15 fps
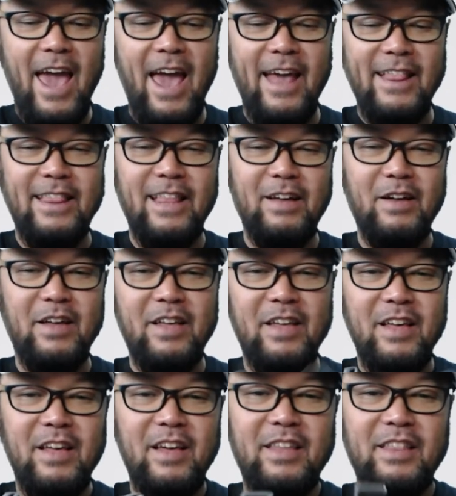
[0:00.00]
And uh,
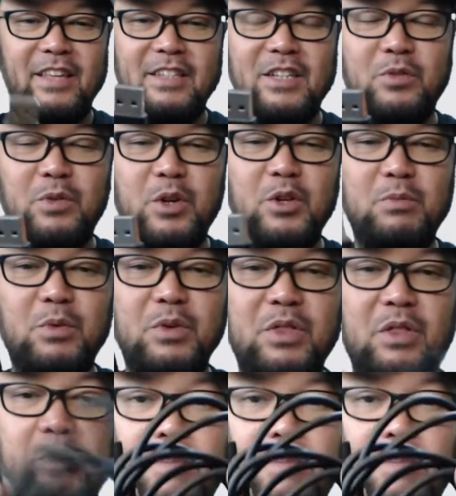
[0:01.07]
this is where you put the